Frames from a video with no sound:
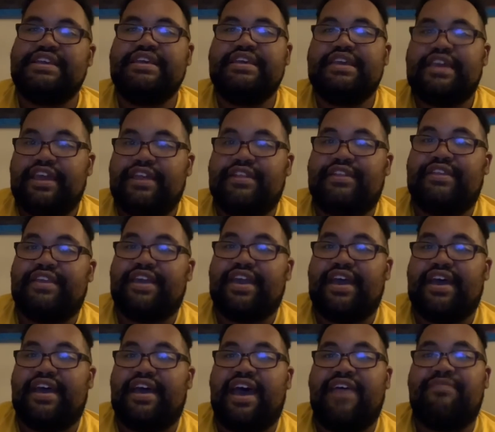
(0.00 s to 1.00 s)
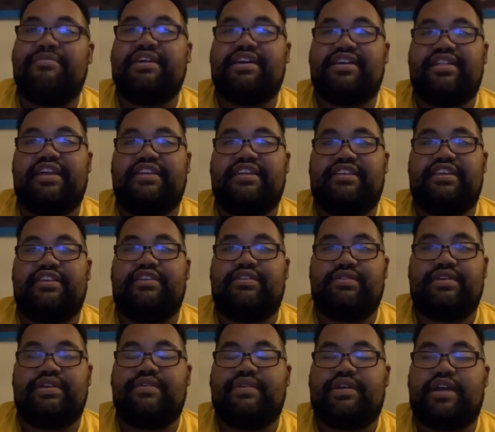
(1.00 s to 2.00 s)
And yeah, I've been collecting
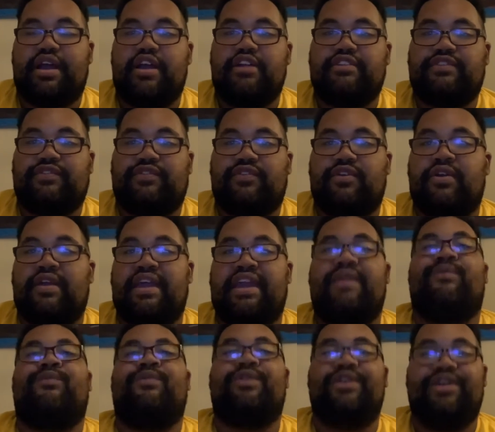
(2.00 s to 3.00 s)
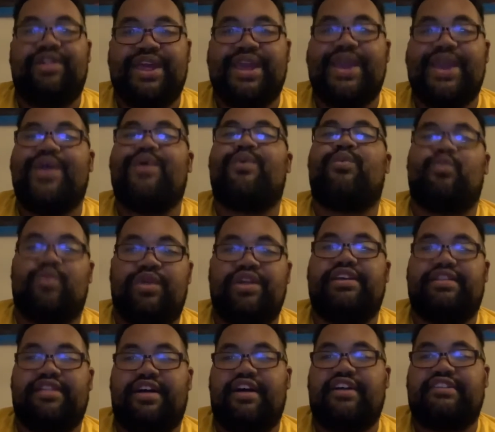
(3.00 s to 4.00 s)
Yu-Gi-Oh cards for a really
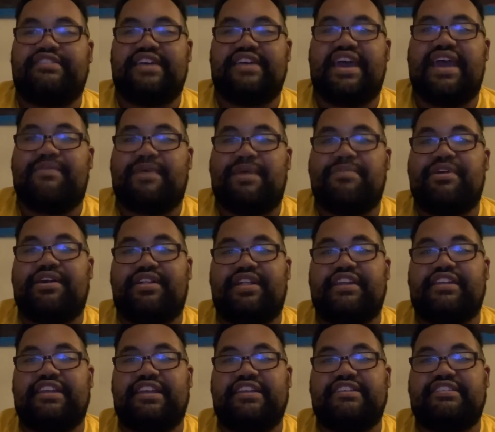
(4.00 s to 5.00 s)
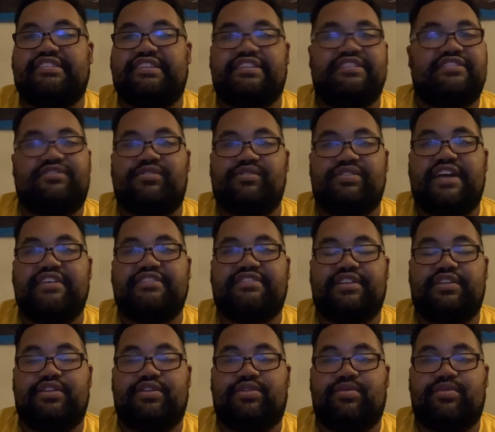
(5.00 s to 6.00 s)
long time. I've been collecting since
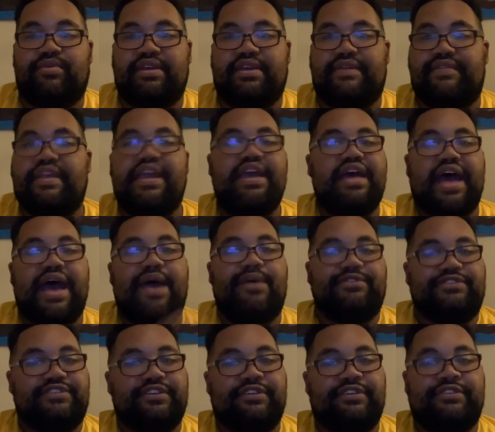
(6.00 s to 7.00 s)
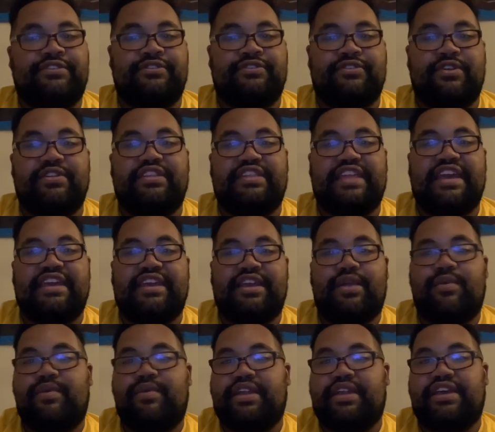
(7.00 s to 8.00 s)
2003. I was 6 years old in that
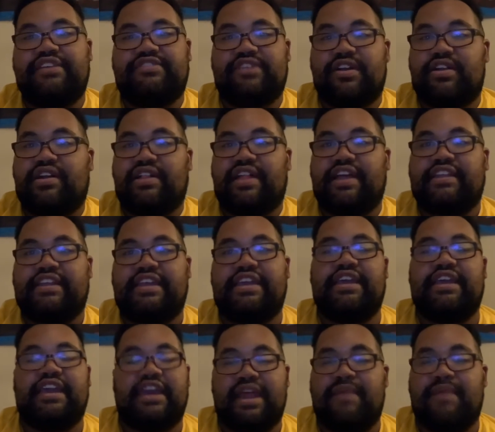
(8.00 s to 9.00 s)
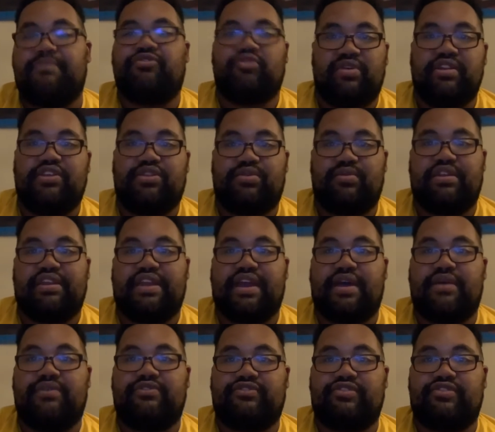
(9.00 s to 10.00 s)
year when I started collecting, and I'm 23
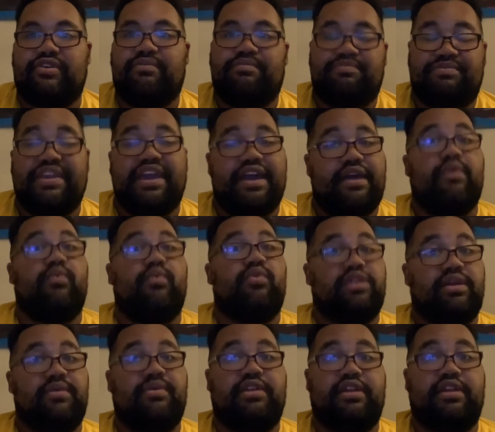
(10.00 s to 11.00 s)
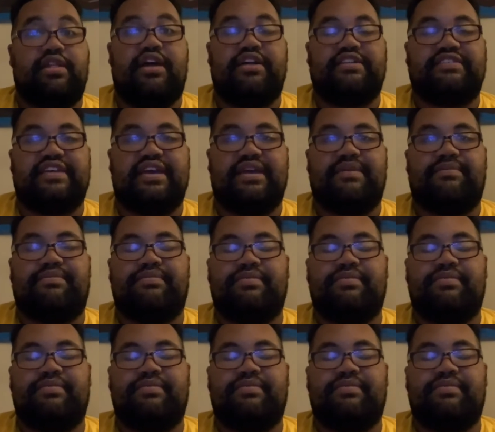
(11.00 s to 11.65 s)
now. So yeah, a really long time.